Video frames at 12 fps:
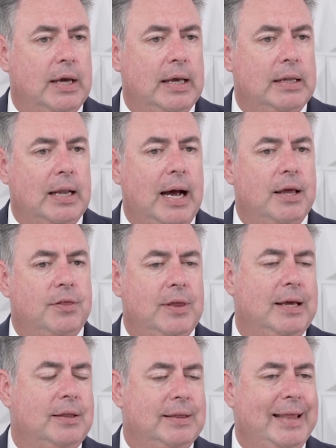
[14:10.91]
and I
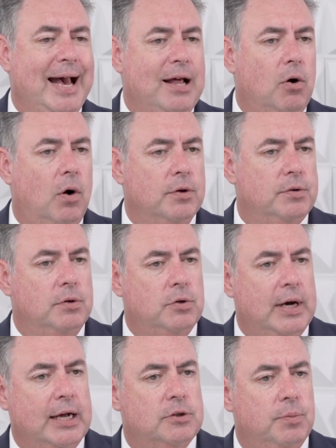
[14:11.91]
think that also
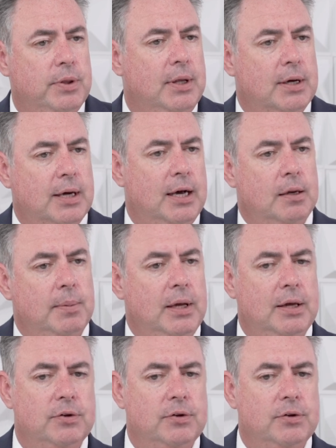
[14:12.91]
tracks with the economy,